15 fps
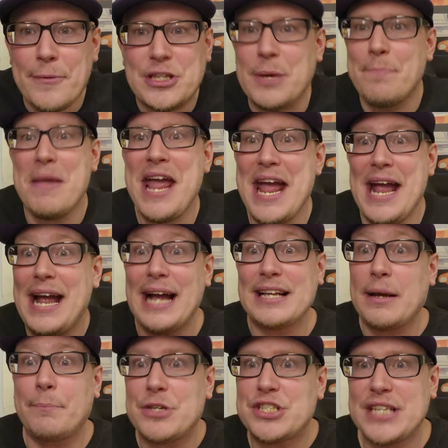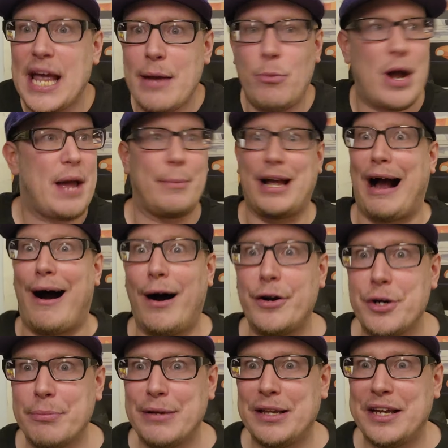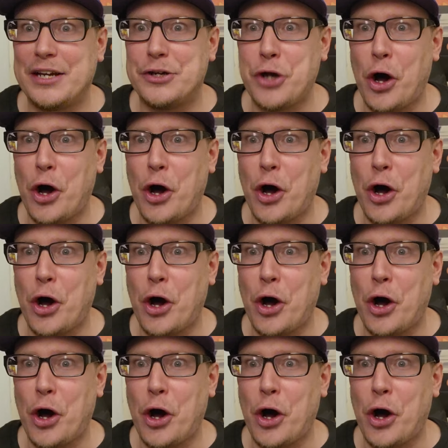to me, I'm the same way. I'm like $100 million.